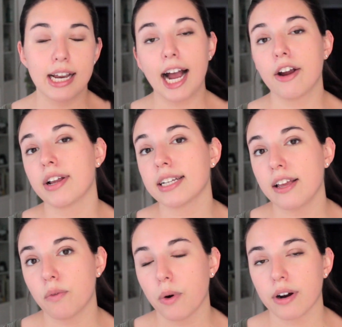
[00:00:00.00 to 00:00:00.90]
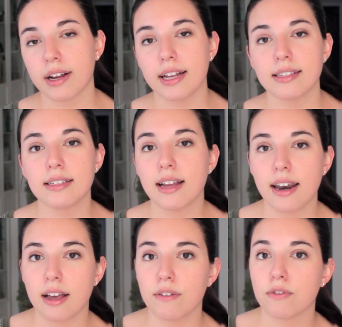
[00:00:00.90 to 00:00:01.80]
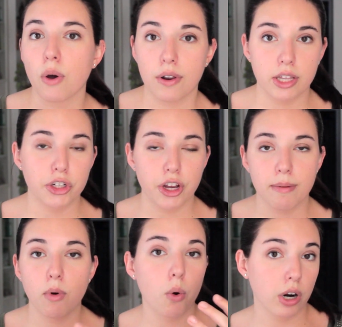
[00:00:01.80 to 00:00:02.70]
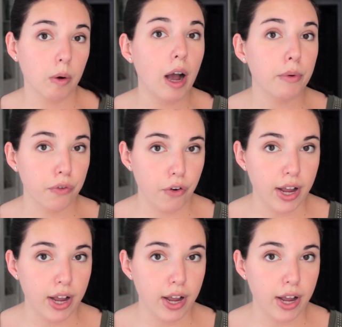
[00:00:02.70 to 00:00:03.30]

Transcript: a tiring day of work instead of go to the gym or go out with